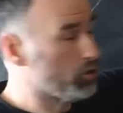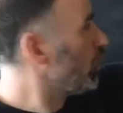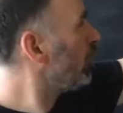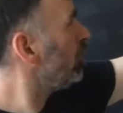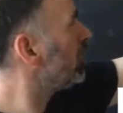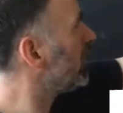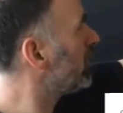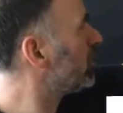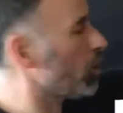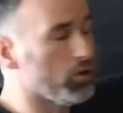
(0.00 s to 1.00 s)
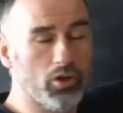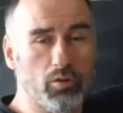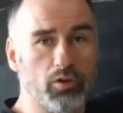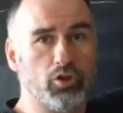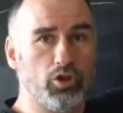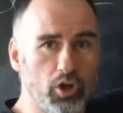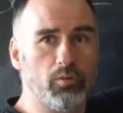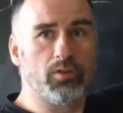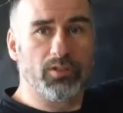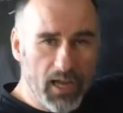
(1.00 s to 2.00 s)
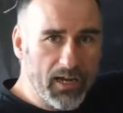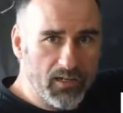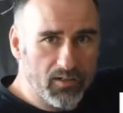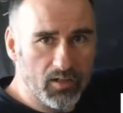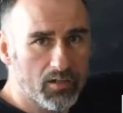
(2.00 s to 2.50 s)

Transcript: joules, this has got units joules second.